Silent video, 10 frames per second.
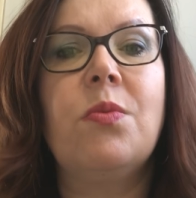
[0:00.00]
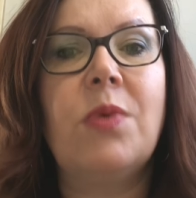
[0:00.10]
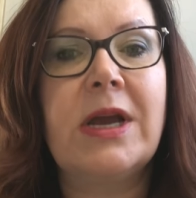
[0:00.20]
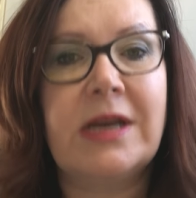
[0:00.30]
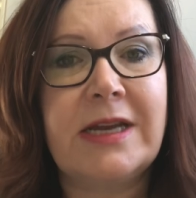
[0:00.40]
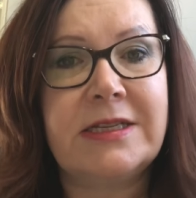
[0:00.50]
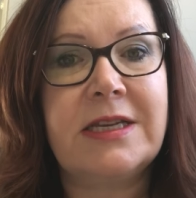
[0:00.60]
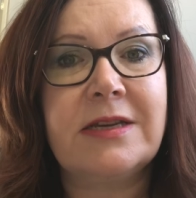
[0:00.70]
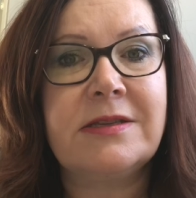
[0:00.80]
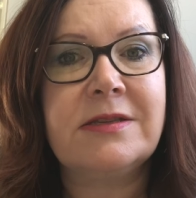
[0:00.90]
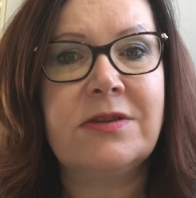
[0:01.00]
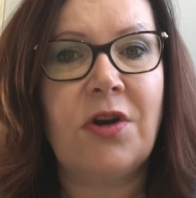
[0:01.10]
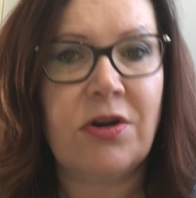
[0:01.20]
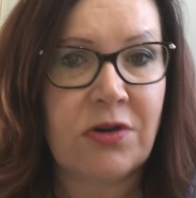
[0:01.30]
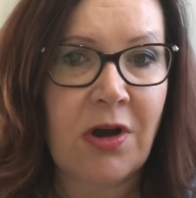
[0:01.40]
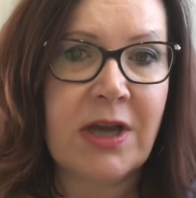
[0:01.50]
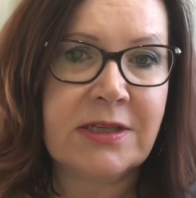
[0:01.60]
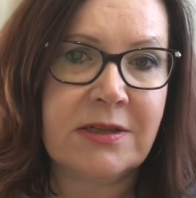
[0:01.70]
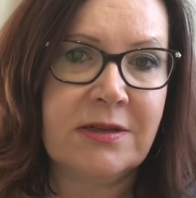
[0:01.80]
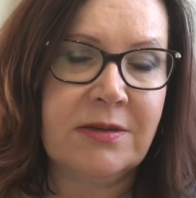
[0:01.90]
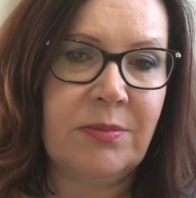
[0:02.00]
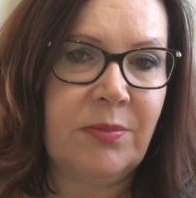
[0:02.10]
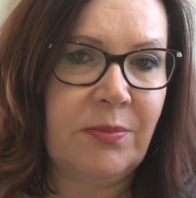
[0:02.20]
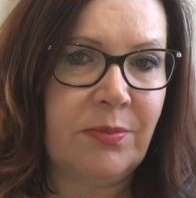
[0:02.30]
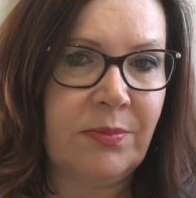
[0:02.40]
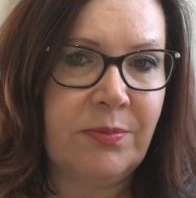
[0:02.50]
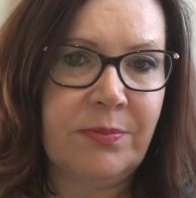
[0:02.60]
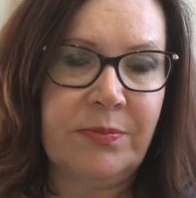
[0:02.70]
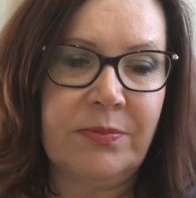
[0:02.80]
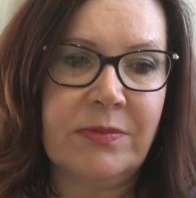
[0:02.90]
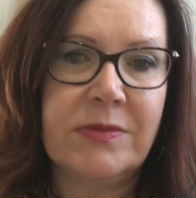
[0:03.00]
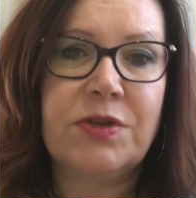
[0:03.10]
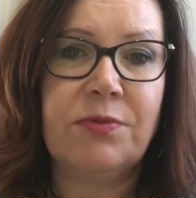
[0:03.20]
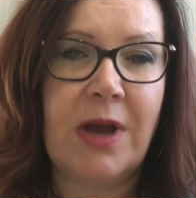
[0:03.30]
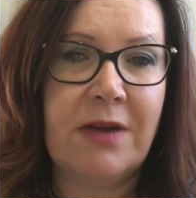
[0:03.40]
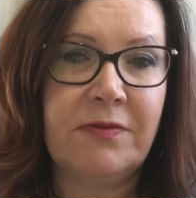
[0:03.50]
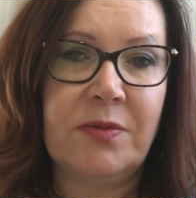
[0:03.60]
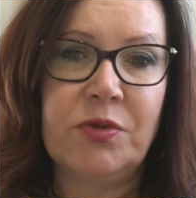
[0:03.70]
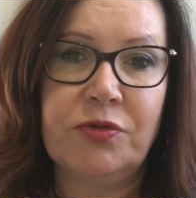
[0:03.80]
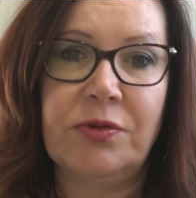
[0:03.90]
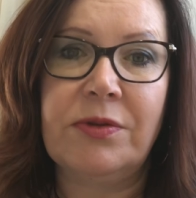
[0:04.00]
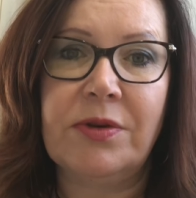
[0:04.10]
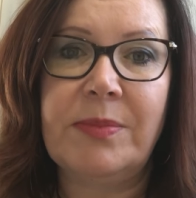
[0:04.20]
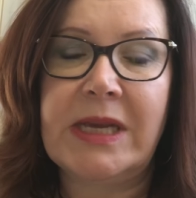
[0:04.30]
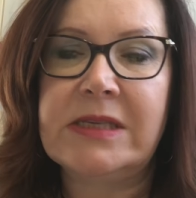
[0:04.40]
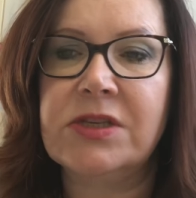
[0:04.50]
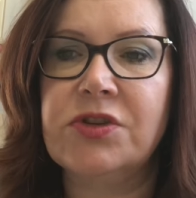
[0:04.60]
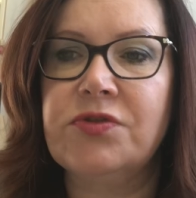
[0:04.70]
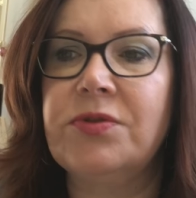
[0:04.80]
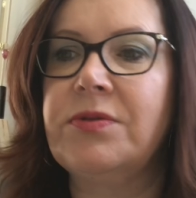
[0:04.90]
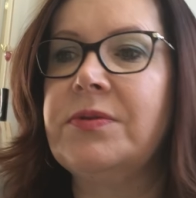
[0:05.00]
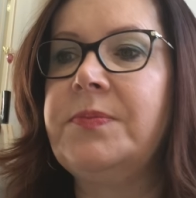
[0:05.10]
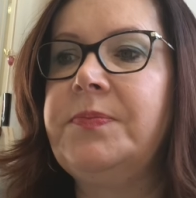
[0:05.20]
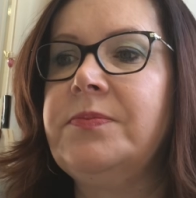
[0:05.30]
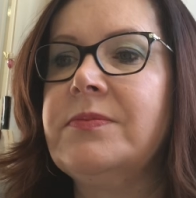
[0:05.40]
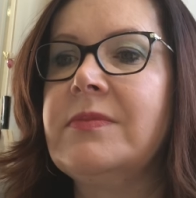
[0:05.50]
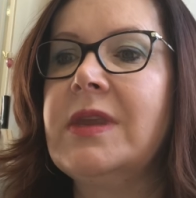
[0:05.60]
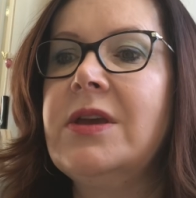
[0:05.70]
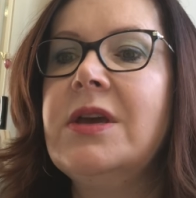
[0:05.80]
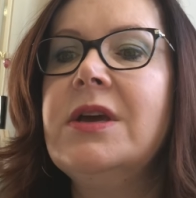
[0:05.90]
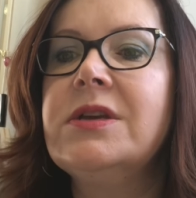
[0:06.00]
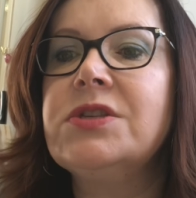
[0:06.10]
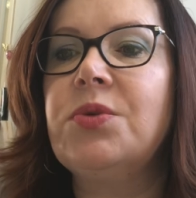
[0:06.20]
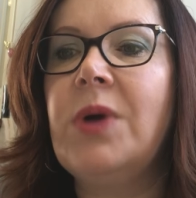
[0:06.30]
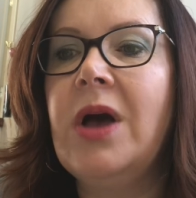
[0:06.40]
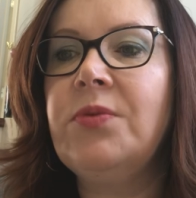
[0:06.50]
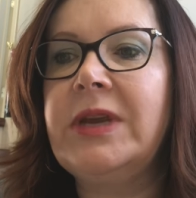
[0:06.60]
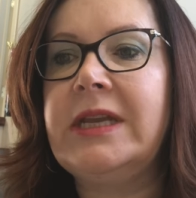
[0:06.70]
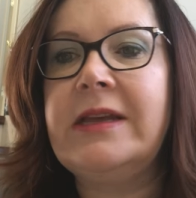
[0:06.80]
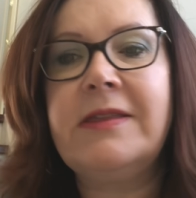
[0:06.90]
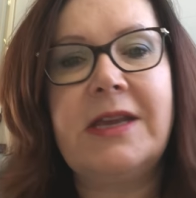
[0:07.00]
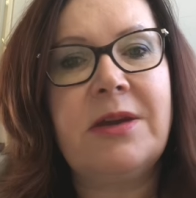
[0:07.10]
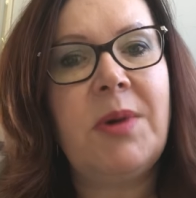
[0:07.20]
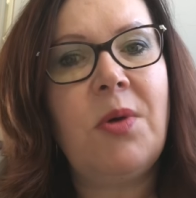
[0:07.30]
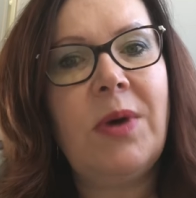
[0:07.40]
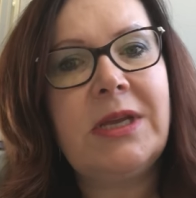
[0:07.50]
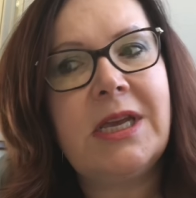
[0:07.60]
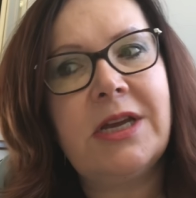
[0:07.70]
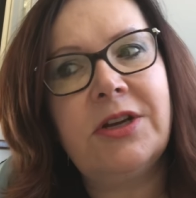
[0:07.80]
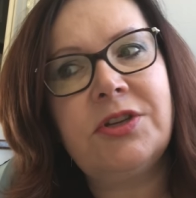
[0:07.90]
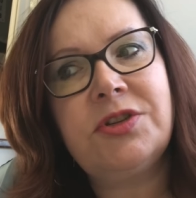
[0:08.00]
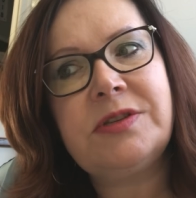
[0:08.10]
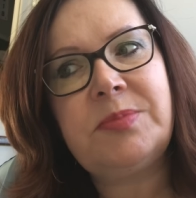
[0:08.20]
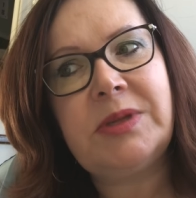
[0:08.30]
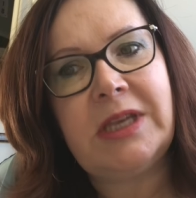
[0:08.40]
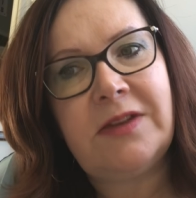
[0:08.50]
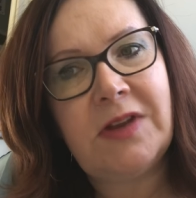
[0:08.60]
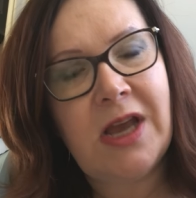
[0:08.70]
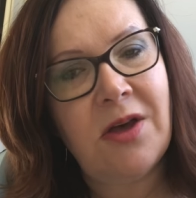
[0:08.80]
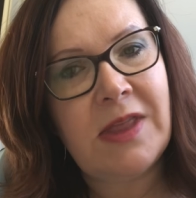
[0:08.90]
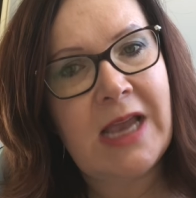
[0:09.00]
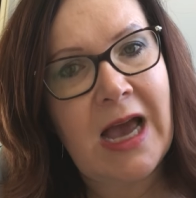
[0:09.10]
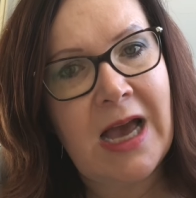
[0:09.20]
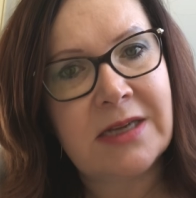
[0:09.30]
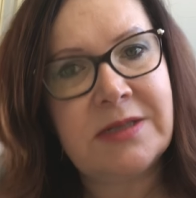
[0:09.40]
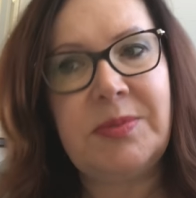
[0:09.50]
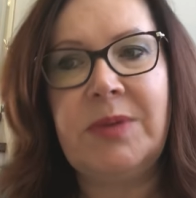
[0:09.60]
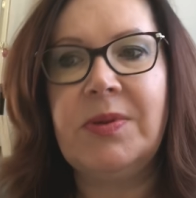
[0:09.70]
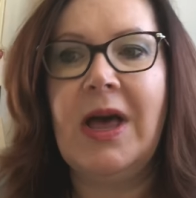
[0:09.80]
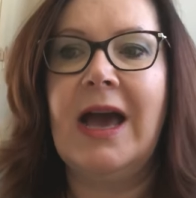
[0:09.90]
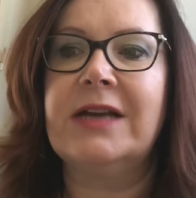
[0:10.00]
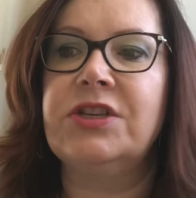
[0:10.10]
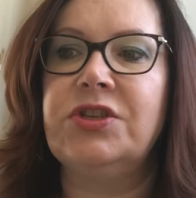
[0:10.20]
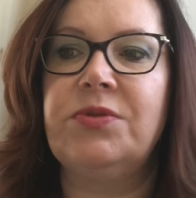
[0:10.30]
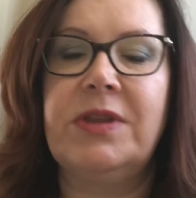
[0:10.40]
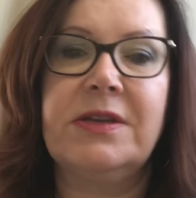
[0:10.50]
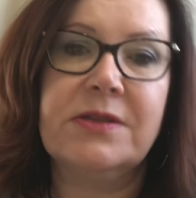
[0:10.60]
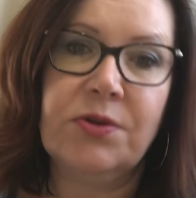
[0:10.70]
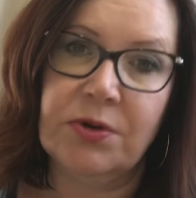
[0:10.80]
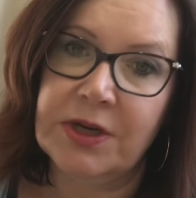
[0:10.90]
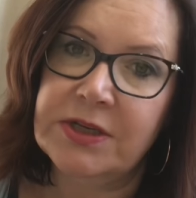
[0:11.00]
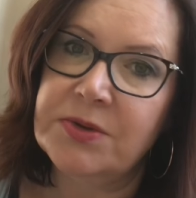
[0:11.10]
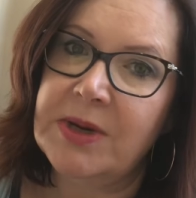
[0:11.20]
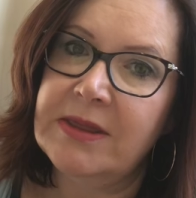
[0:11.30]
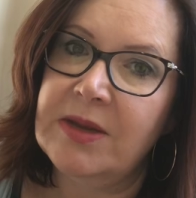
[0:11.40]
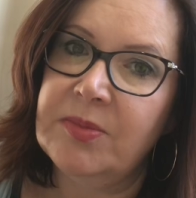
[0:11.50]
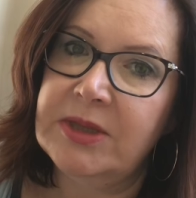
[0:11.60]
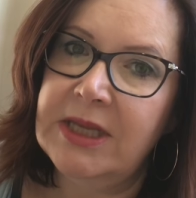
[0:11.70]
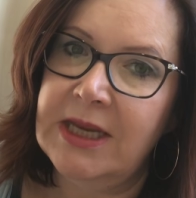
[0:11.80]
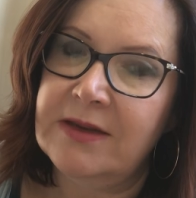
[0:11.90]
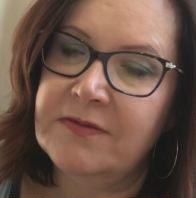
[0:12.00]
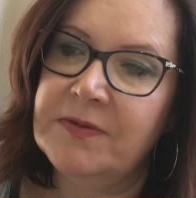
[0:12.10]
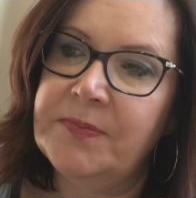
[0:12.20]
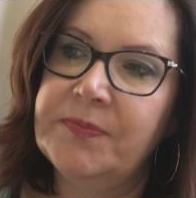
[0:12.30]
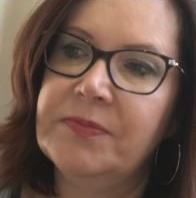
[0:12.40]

what ideas are not derived from truth or based in truth. So while reading, think about what characters believe and how they act. People act and do things according to what they believe.